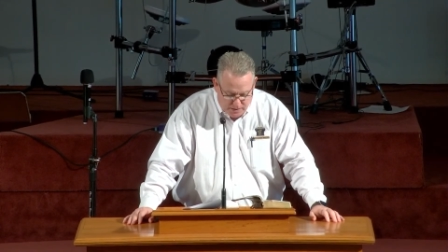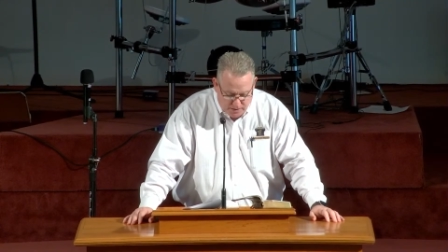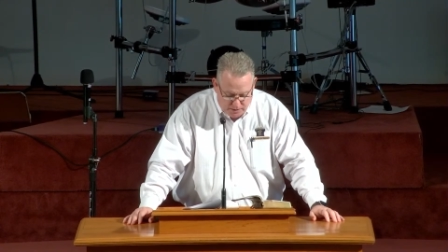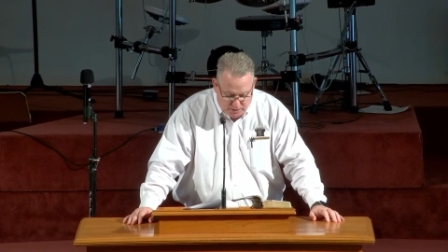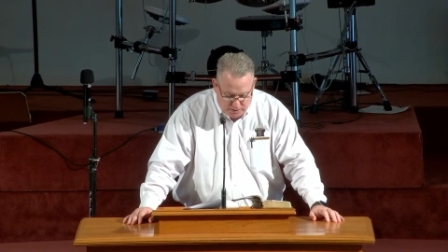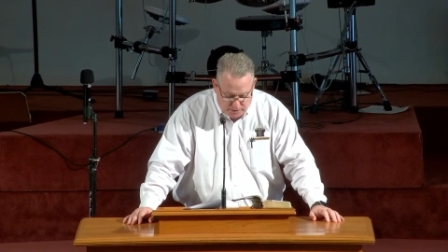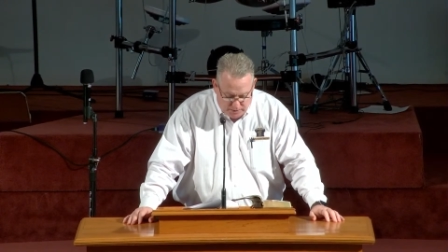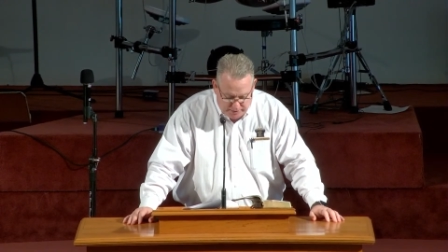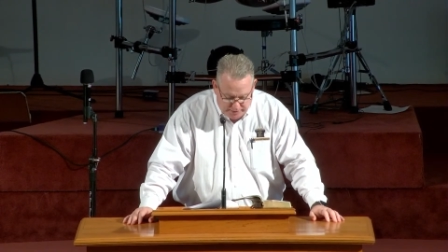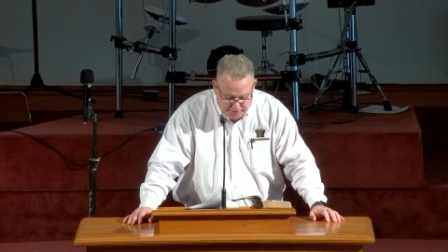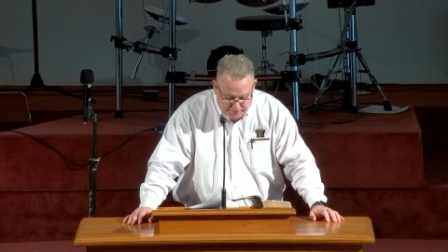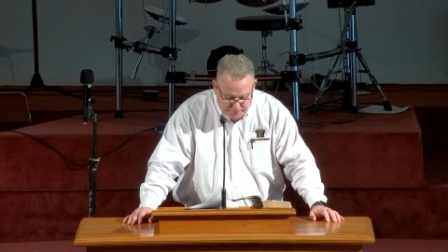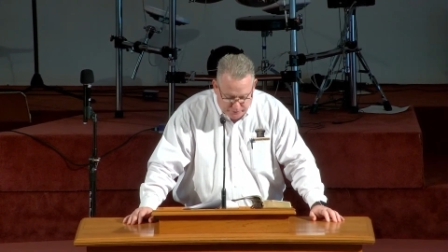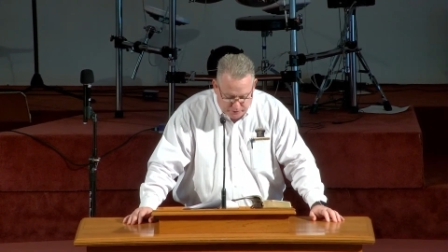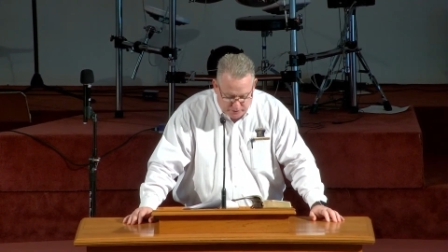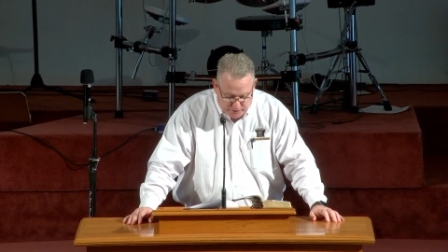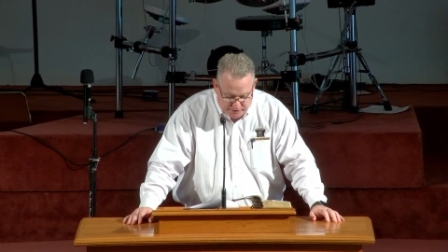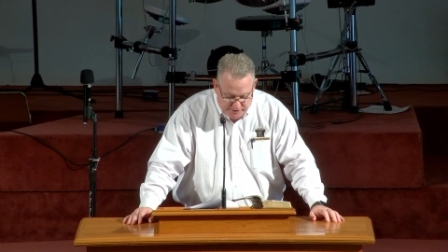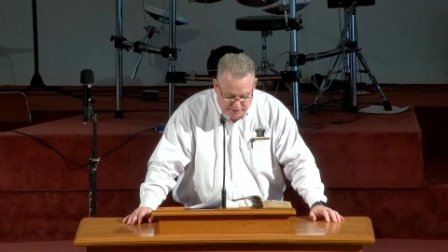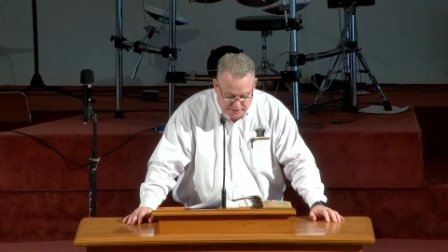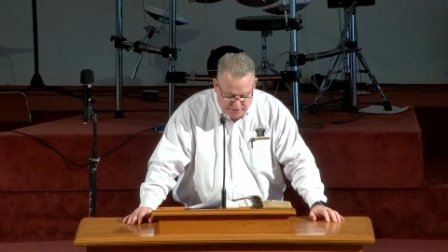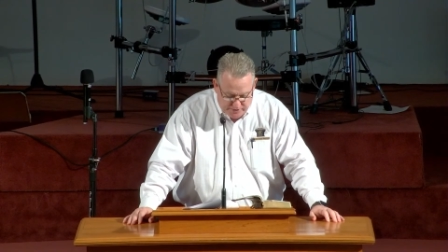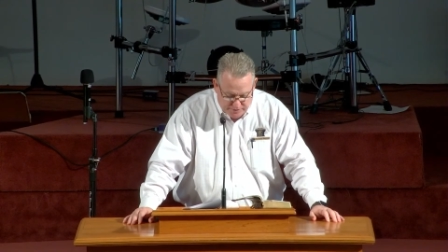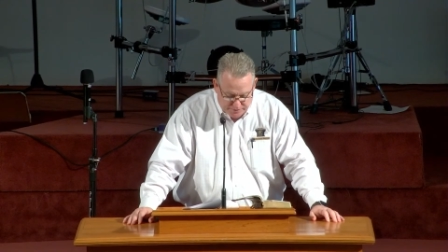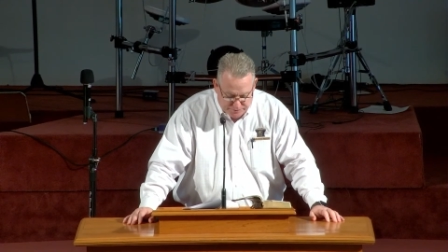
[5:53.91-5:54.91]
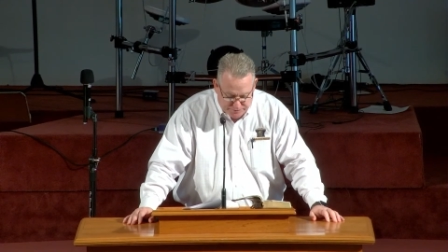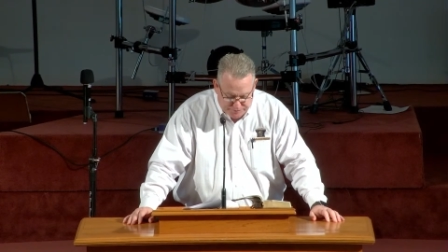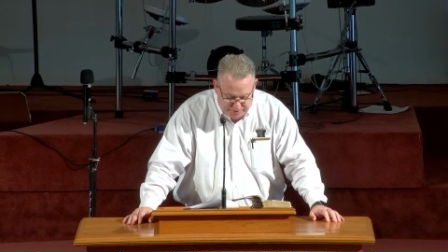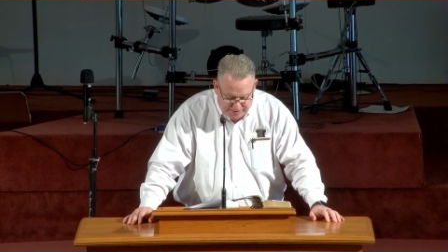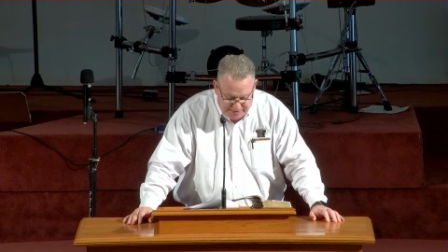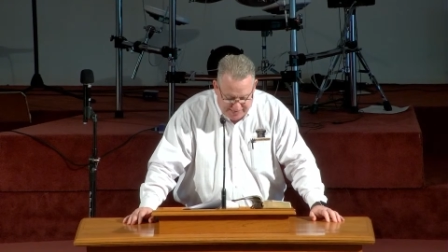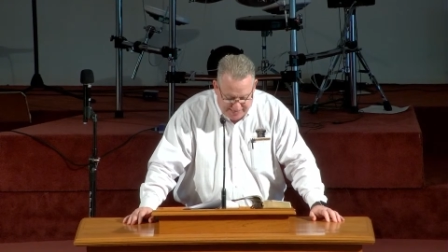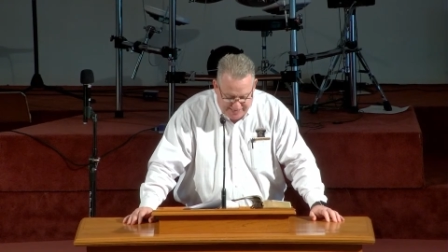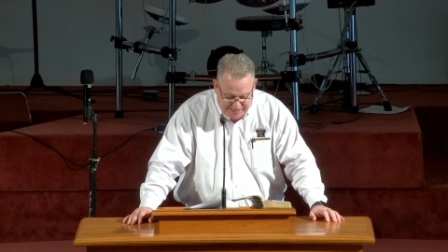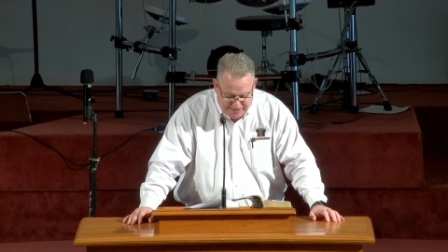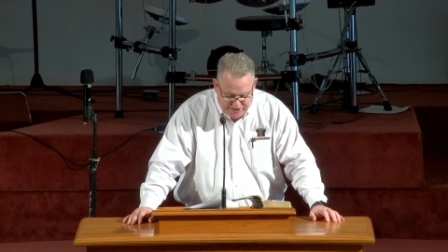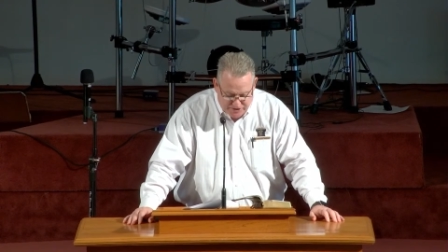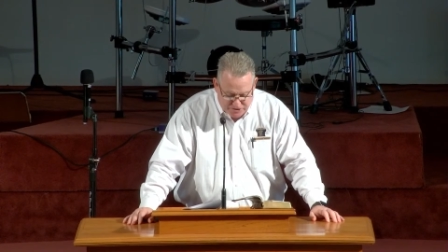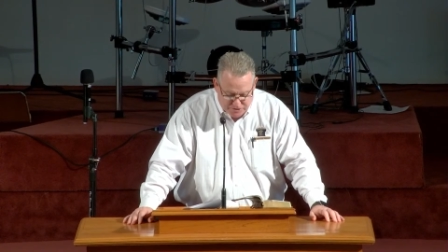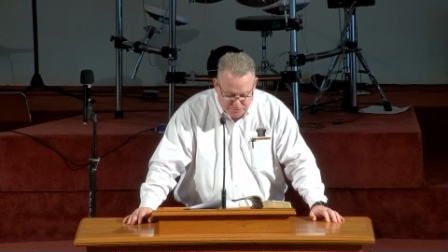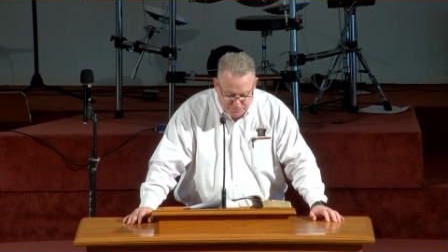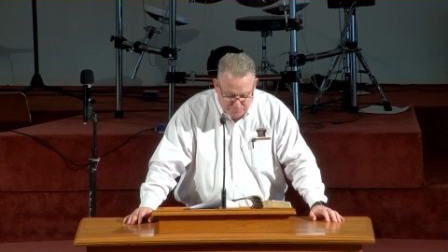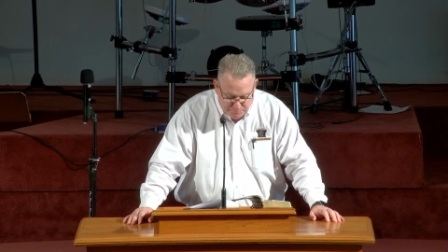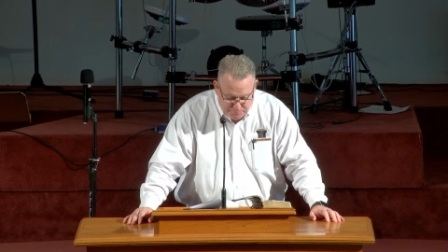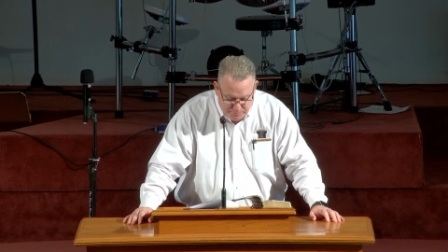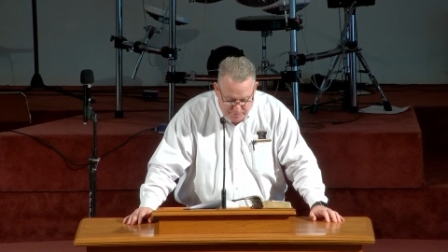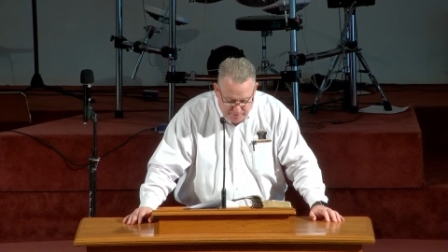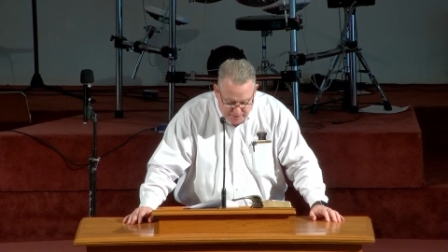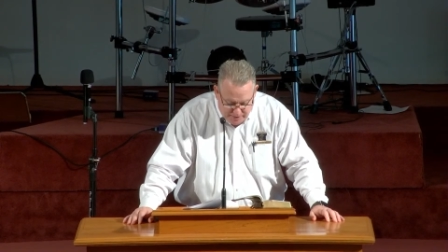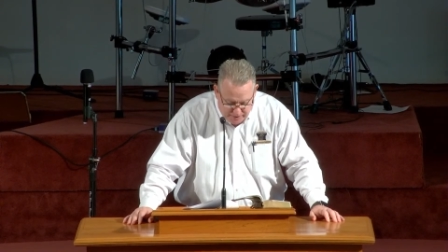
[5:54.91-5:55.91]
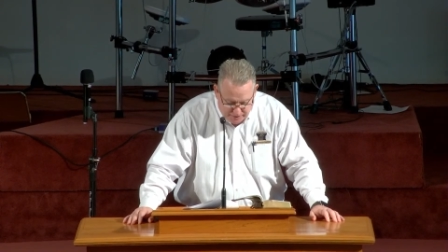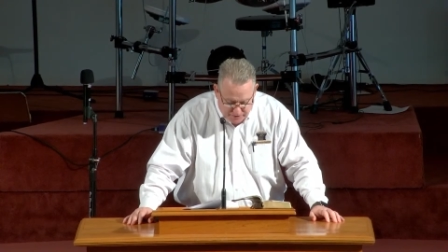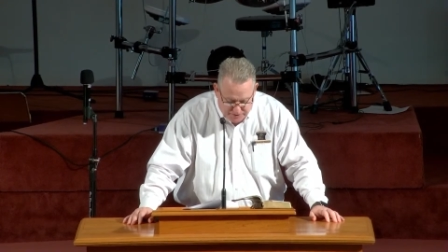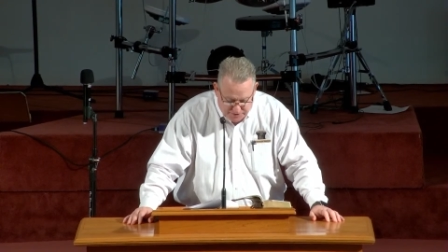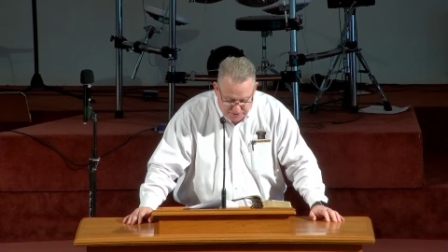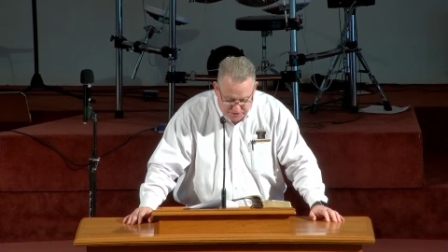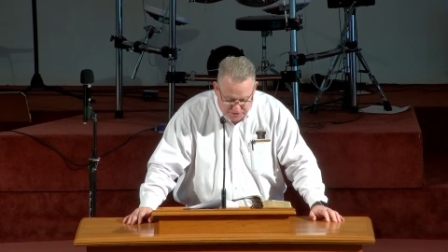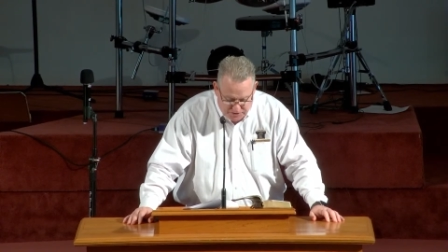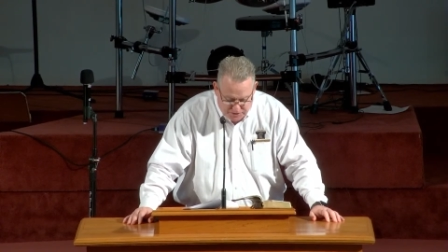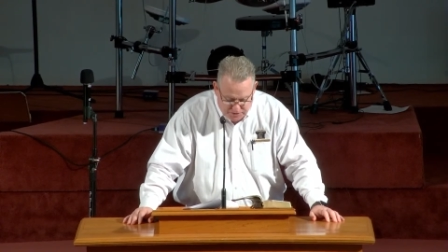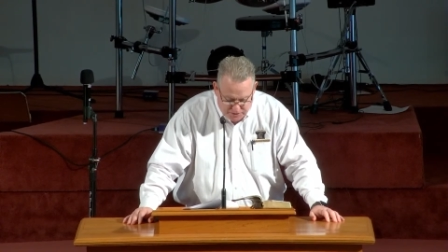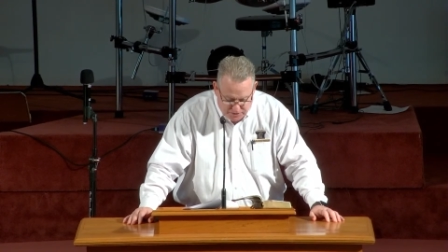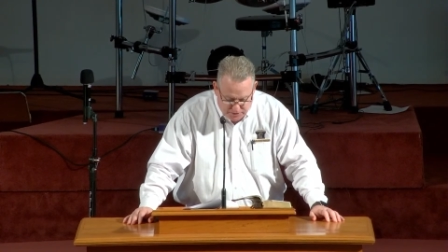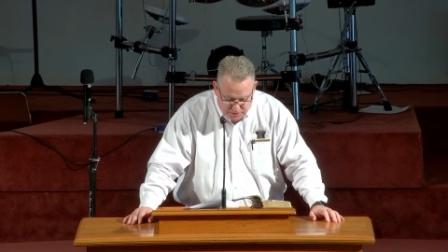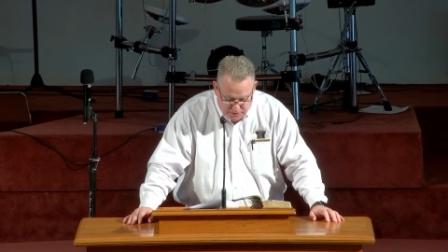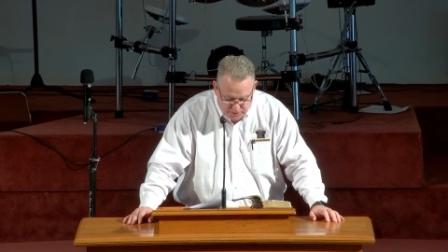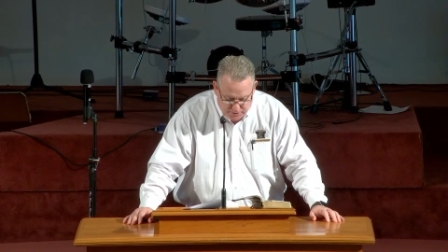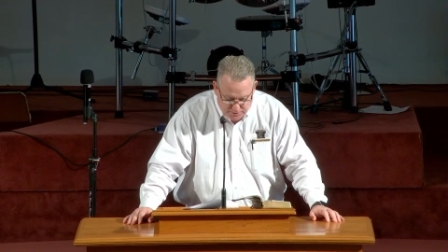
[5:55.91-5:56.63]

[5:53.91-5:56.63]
cleverly devised myths